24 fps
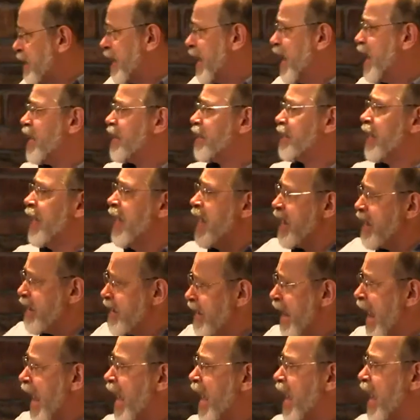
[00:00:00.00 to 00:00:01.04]
the case,
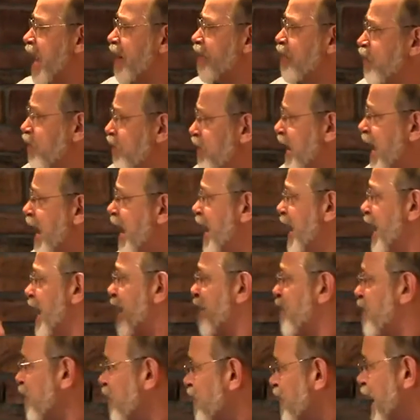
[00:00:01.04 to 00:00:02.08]
day after day
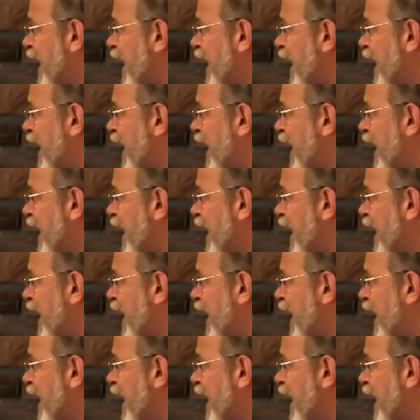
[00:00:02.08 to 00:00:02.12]
after